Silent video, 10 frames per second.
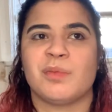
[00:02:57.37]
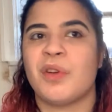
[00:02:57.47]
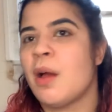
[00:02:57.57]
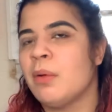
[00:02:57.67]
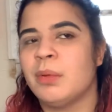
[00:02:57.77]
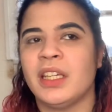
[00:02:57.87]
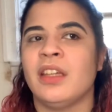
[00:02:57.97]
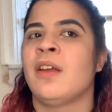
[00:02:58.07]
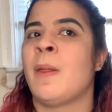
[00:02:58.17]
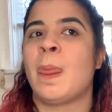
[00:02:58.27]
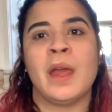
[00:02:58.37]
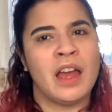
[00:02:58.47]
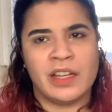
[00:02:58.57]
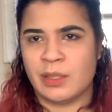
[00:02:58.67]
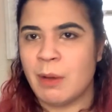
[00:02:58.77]
is probably
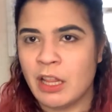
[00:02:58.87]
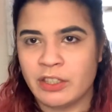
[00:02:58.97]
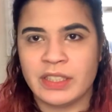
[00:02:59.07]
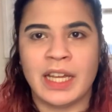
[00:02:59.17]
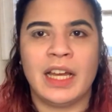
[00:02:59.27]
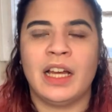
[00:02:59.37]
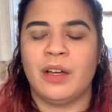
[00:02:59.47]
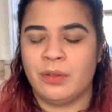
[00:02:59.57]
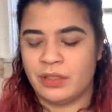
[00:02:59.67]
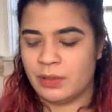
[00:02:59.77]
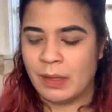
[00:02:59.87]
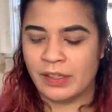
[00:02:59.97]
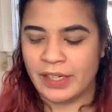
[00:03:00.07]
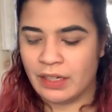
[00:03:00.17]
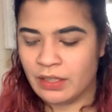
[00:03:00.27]
a smaller town, a
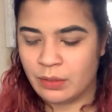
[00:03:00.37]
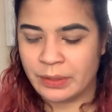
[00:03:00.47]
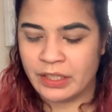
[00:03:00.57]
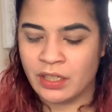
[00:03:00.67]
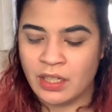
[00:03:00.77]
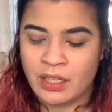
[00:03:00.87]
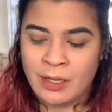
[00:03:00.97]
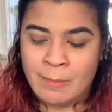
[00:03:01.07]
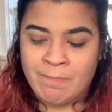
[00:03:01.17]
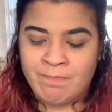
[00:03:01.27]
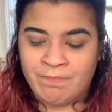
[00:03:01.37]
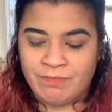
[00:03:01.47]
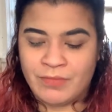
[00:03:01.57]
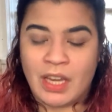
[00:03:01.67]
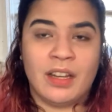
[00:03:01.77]
smaller area where
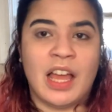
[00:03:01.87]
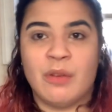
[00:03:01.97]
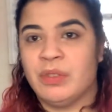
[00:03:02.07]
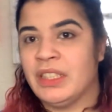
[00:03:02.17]
not a lot